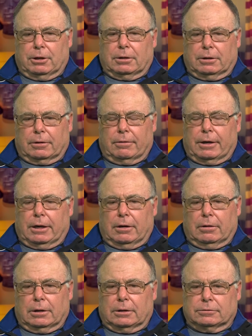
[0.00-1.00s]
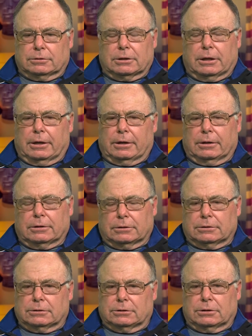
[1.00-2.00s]
on the ground outside under
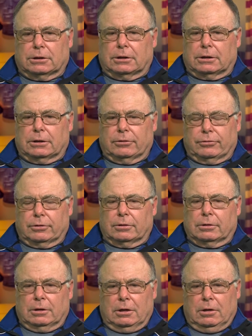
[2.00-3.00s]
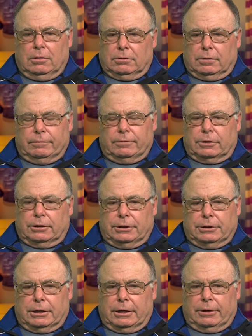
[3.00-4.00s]
the stars and were very
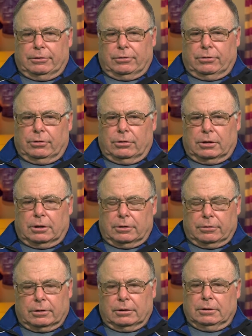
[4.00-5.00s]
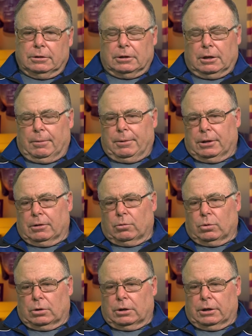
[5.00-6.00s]
tied to the earth. I mean, the
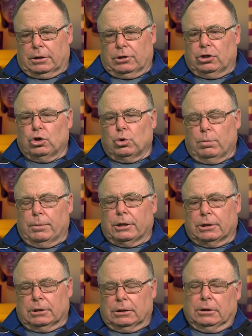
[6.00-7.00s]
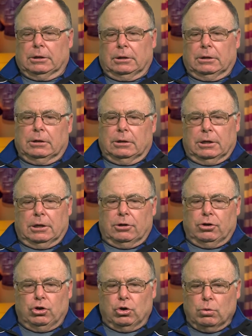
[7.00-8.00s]
word human and
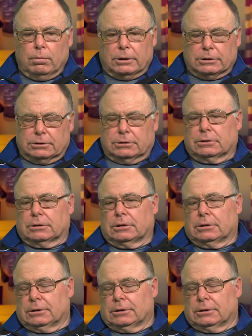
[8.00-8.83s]
humus,